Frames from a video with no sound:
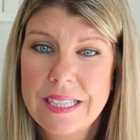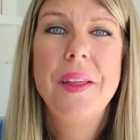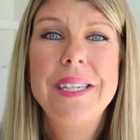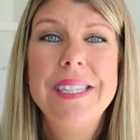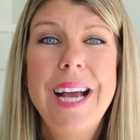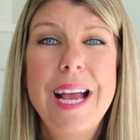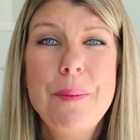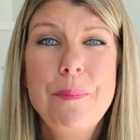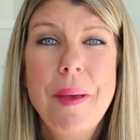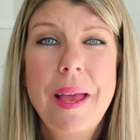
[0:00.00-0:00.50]
The
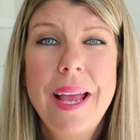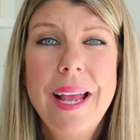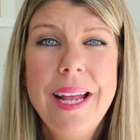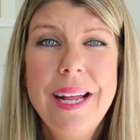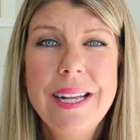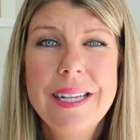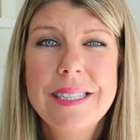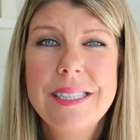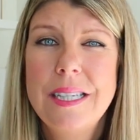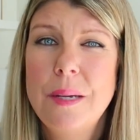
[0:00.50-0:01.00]
type
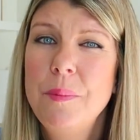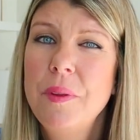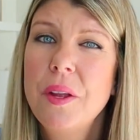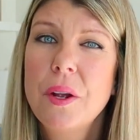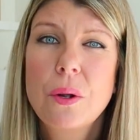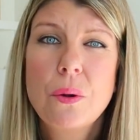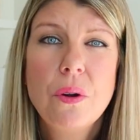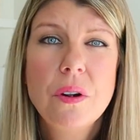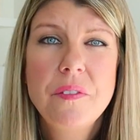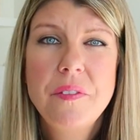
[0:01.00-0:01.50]
8, some of
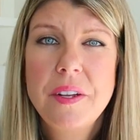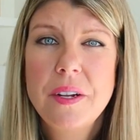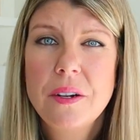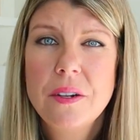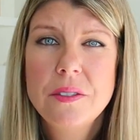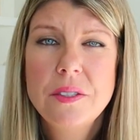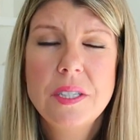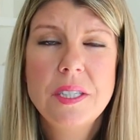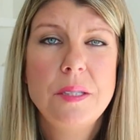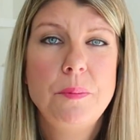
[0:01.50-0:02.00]
their core
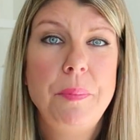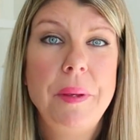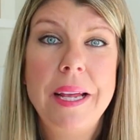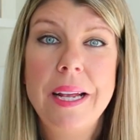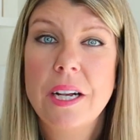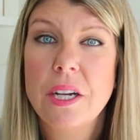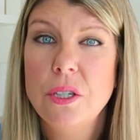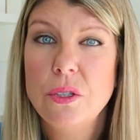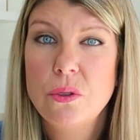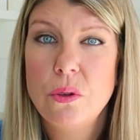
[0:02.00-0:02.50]
fears is being
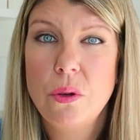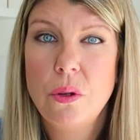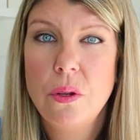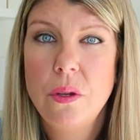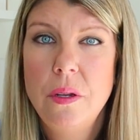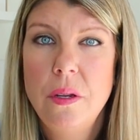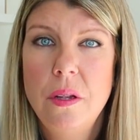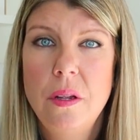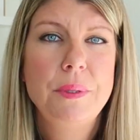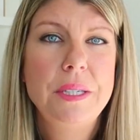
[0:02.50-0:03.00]

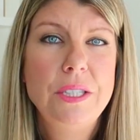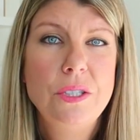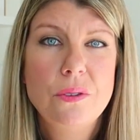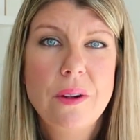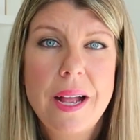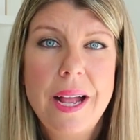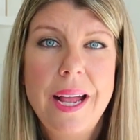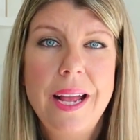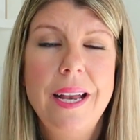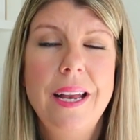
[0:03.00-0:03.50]
controlled,
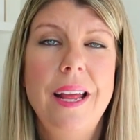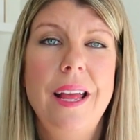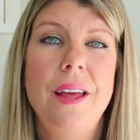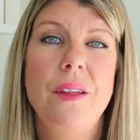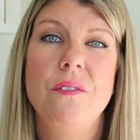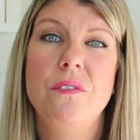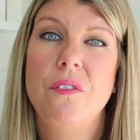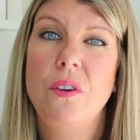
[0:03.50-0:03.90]
betrayed, and